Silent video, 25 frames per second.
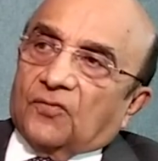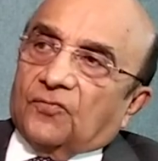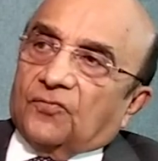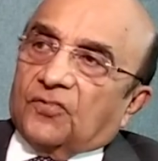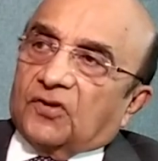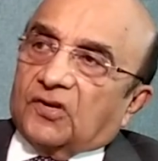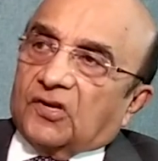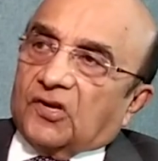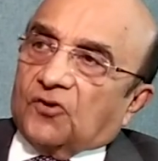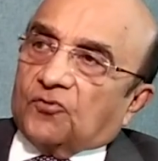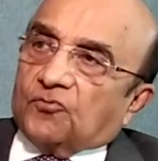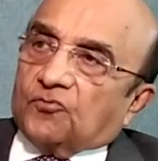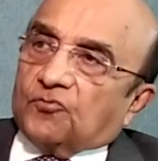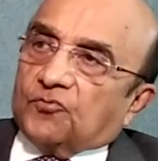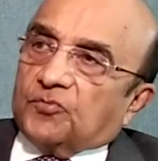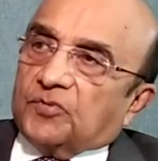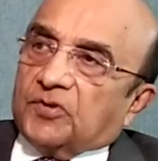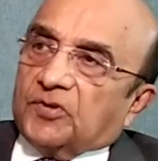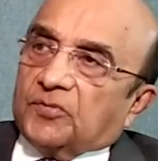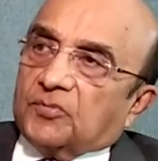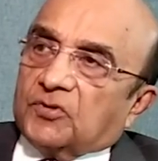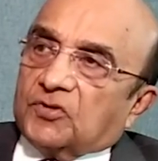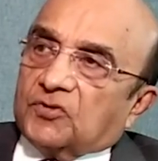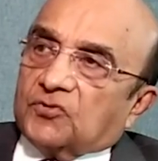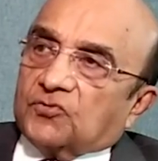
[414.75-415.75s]
where I would be
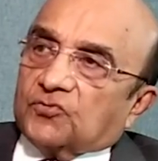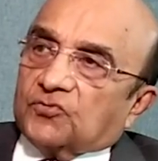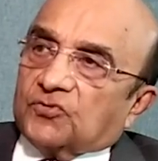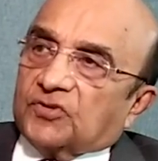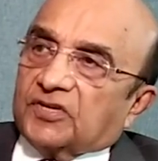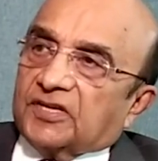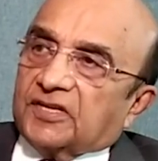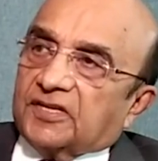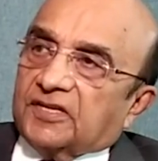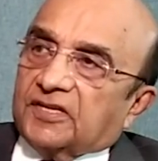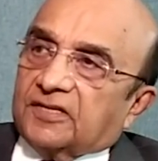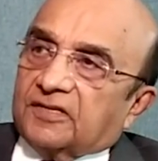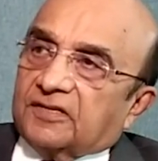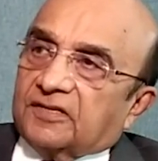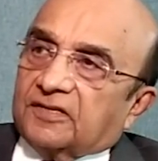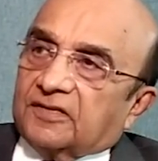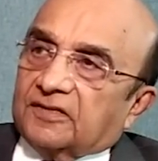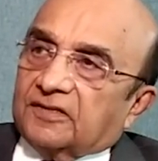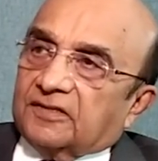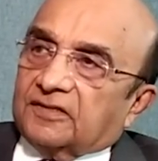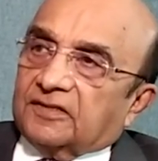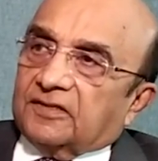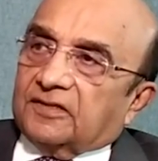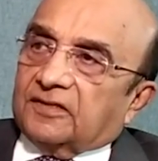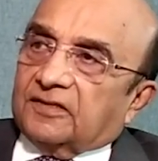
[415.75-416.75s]
able to read
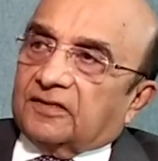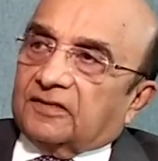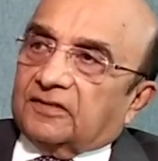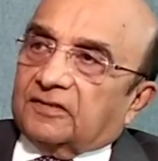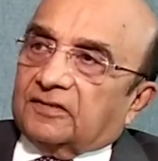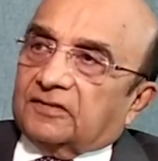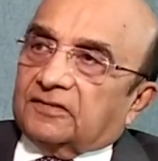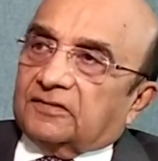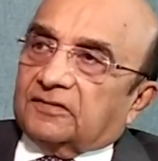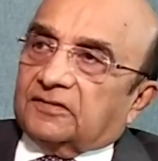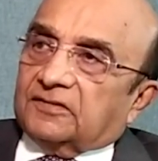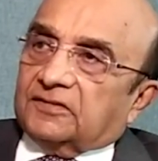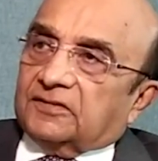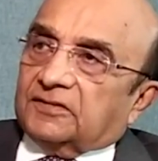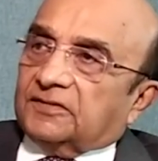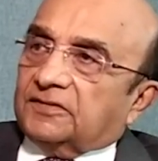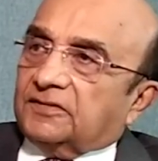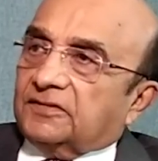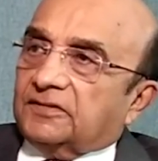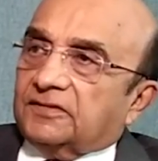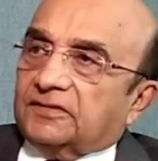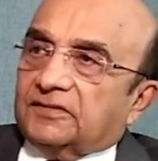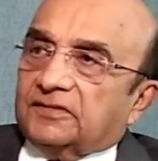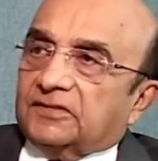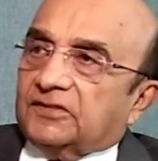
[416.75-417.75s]
it
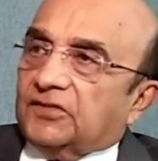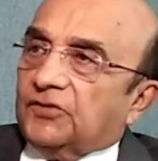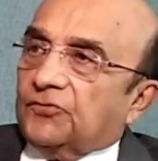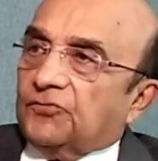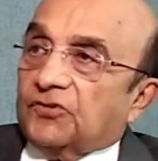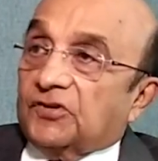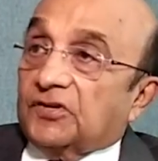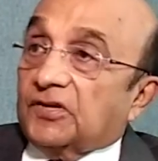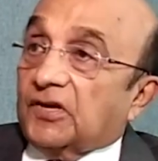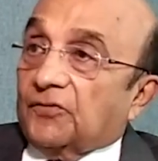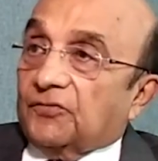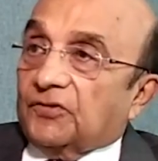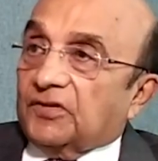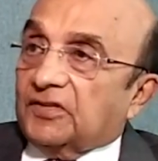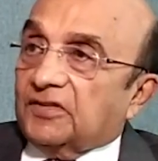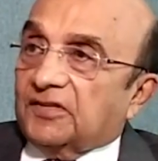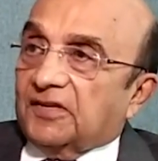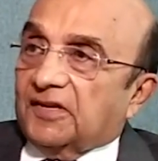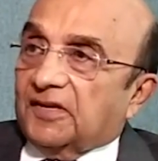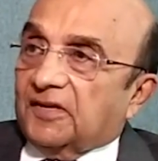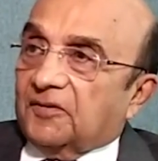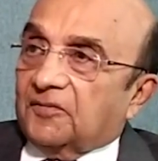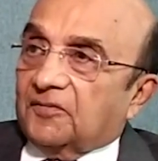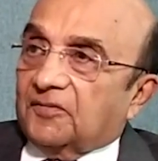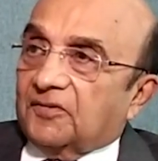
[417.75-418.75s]
every now and
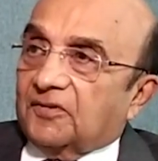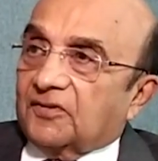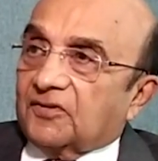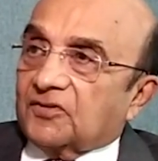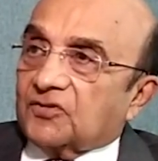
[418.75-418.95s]
then.